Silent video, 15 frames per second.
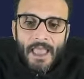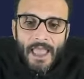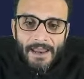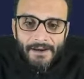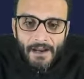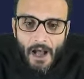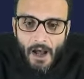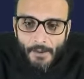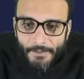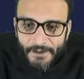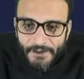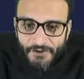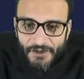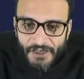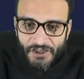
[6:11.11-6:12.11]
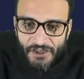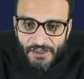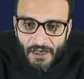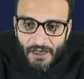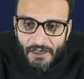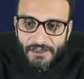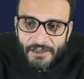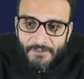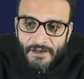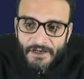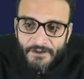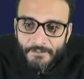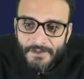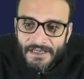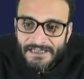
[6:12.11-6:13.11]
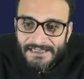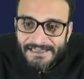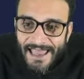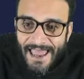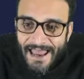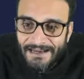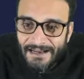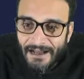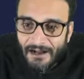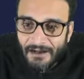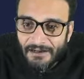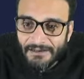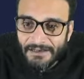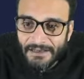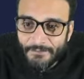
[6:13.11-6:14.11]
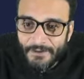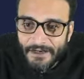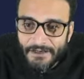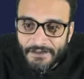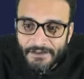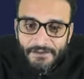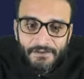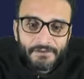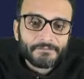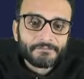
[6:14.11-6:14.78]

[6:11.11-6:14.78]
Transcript: An arbitration agreement means an agreement